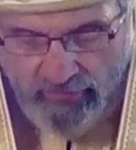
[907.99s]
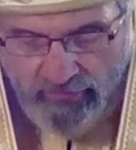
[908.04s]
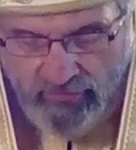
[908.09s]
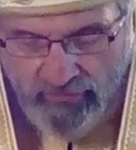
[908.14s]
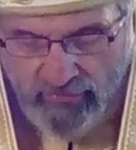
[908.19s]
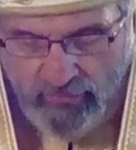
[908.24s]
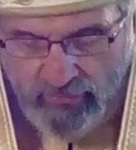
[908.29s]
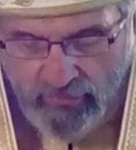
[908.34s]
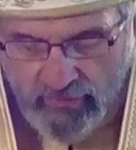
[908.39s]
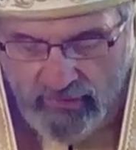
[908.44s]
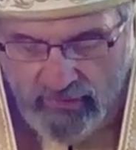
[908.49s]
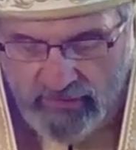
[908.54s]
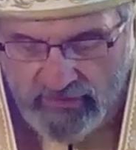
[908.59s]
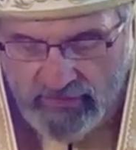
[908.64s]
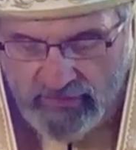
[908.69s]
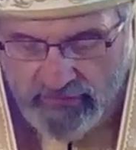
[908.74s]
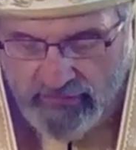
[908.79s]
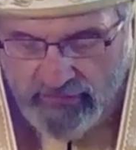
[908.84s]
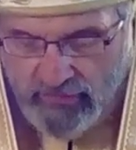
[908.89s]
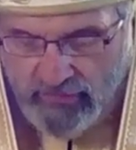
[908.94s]
Through the
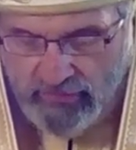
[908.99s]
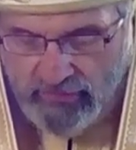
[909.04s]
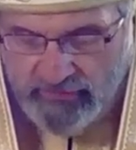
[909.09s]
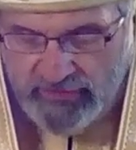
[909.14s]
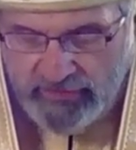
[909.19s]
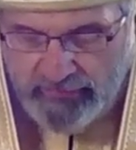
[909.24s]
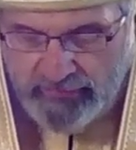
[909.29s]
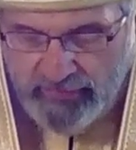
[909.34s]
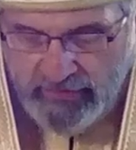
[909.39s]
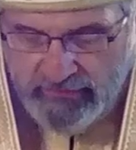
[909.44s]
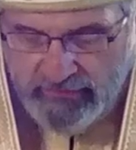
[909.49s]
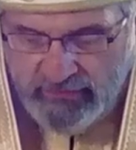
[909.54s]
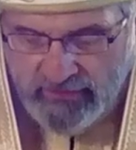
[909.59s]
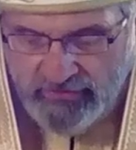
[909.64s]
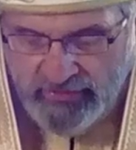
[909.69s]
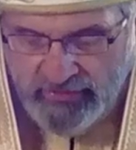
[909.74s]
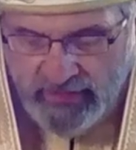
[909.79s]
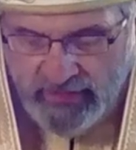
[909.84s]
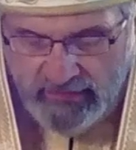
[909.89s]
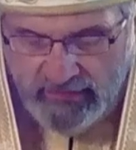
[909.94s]
works of the Holy Spirit,
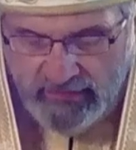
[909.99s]
the